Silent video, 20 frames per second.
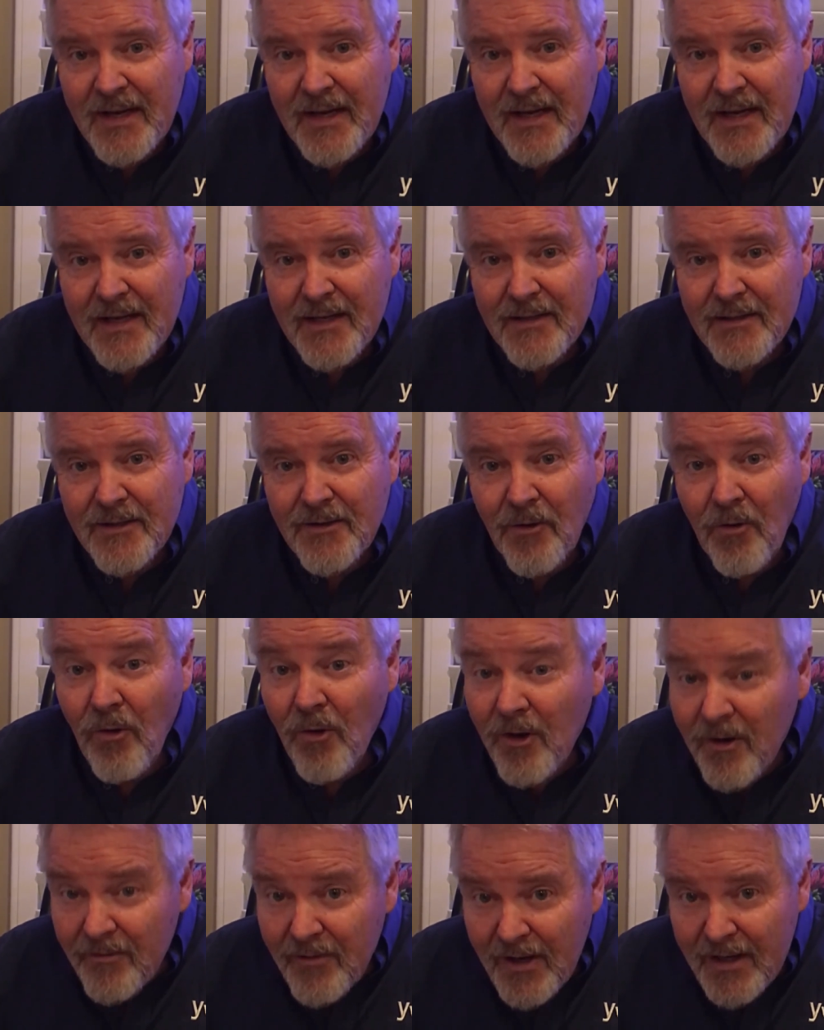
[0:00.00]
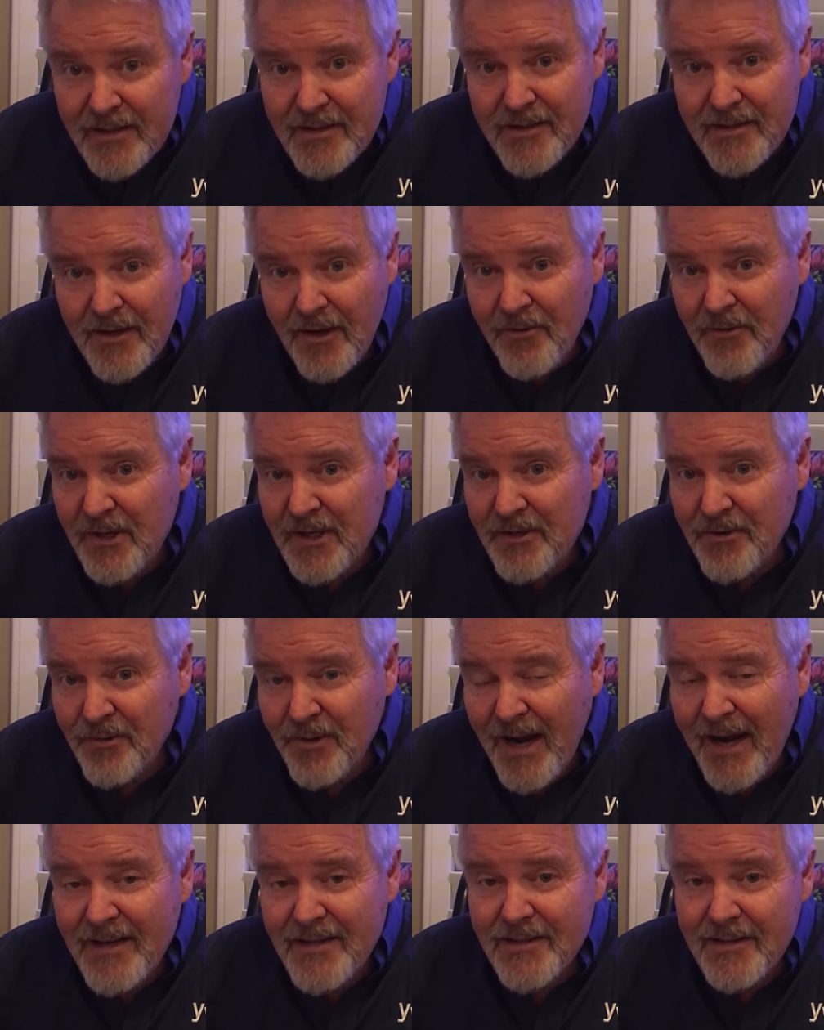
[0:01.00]
And all of us are
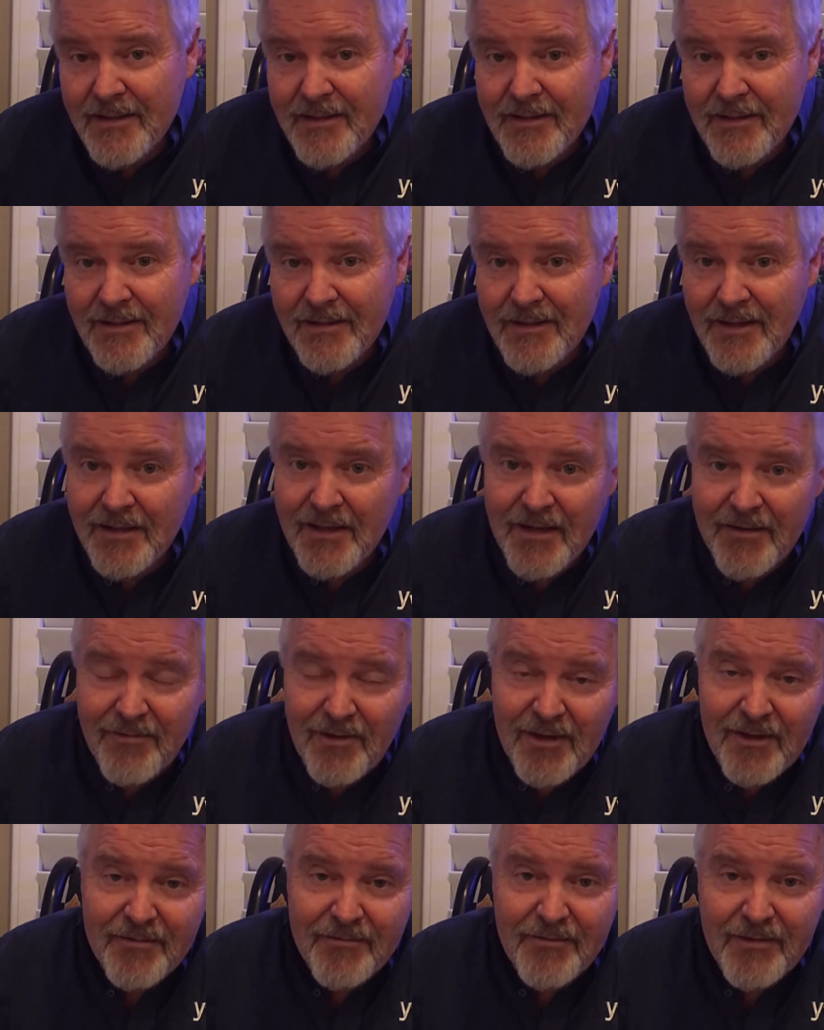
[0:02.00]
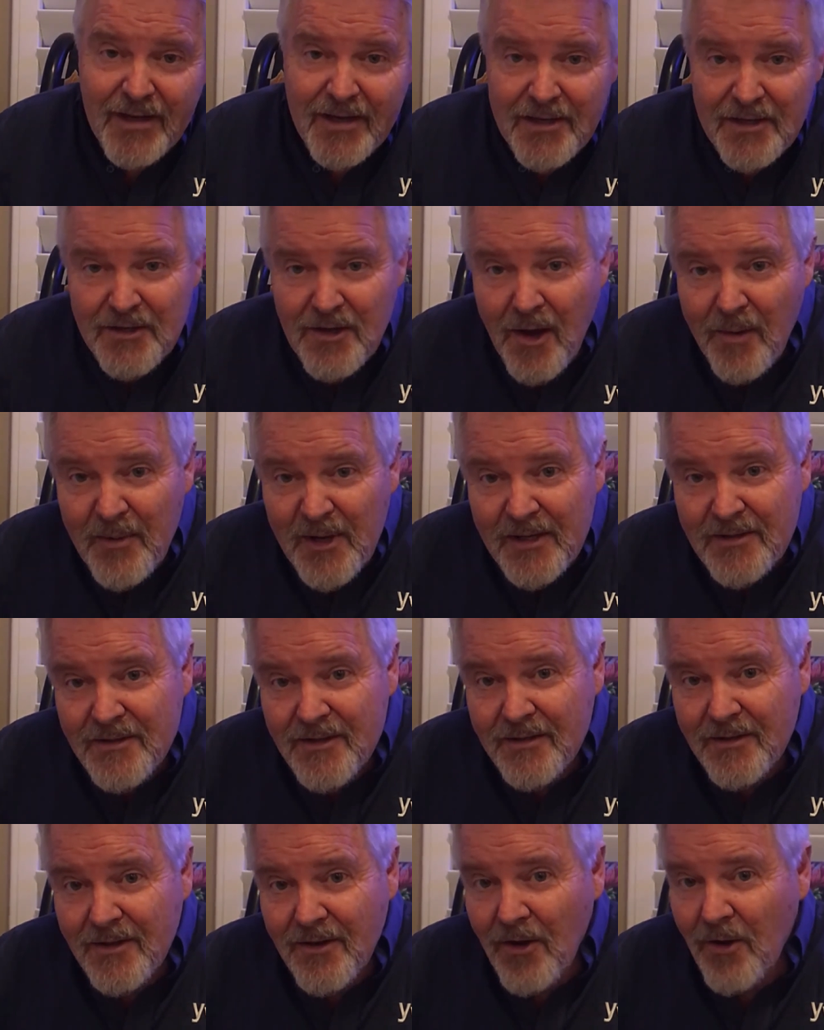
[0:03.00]
interacting at the level of
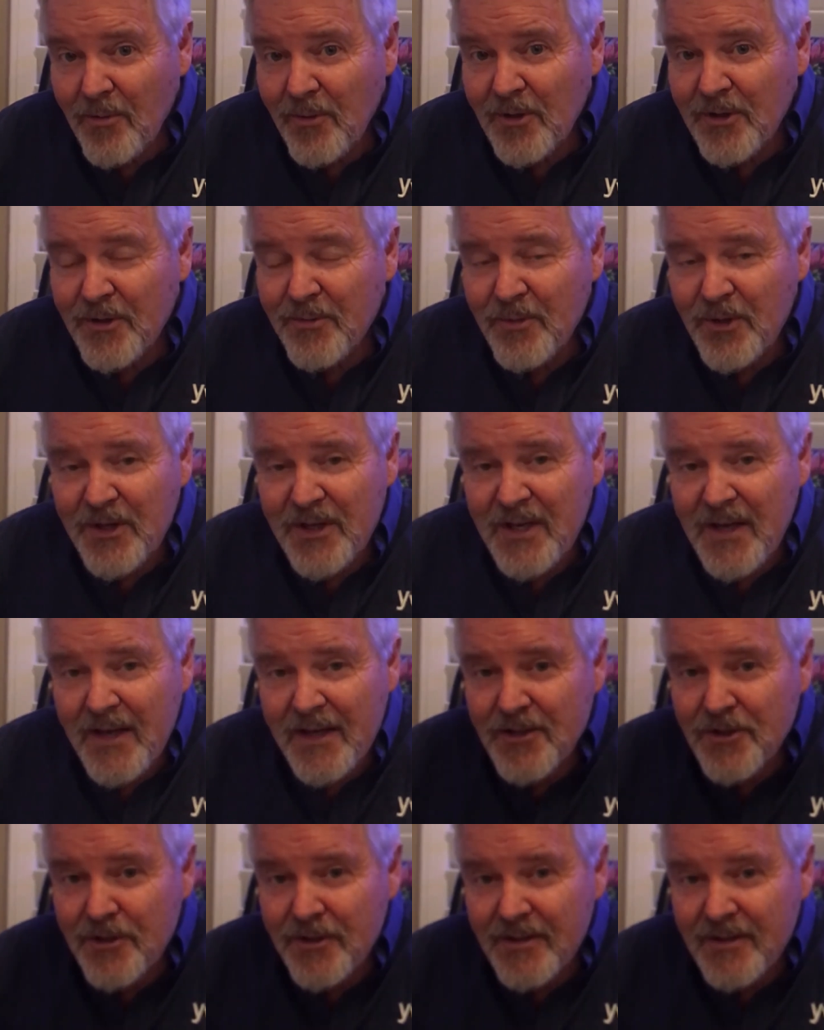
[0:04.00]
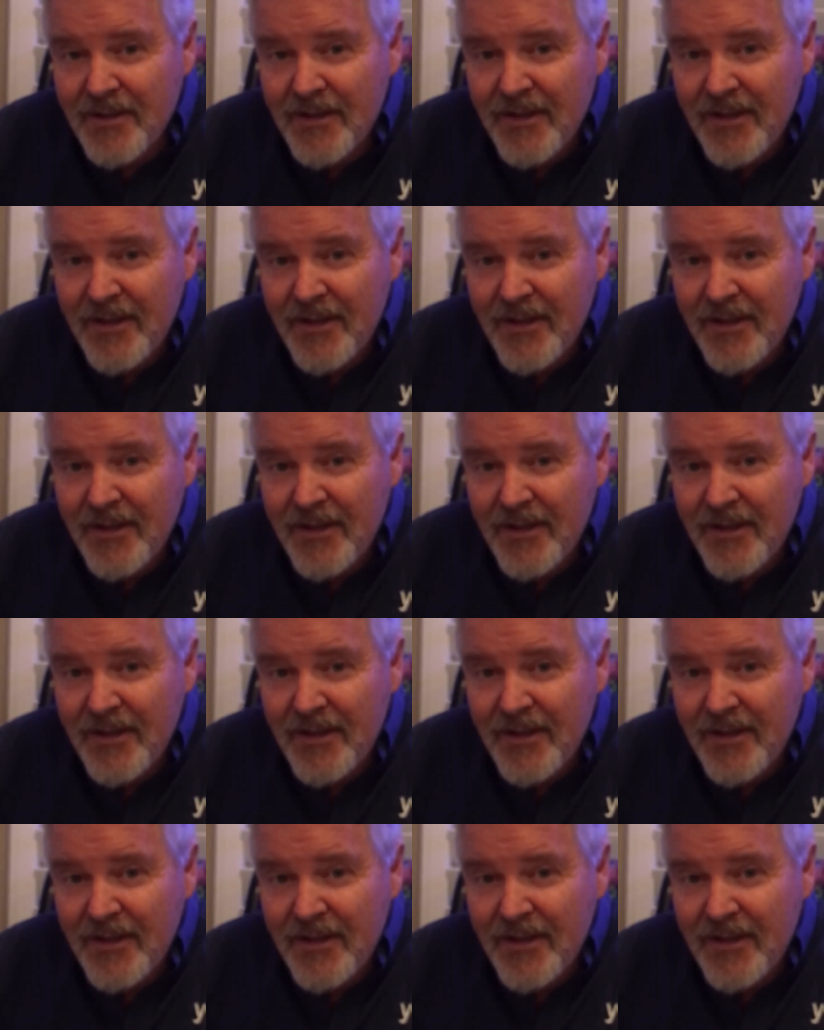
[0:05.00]
economics and global communication.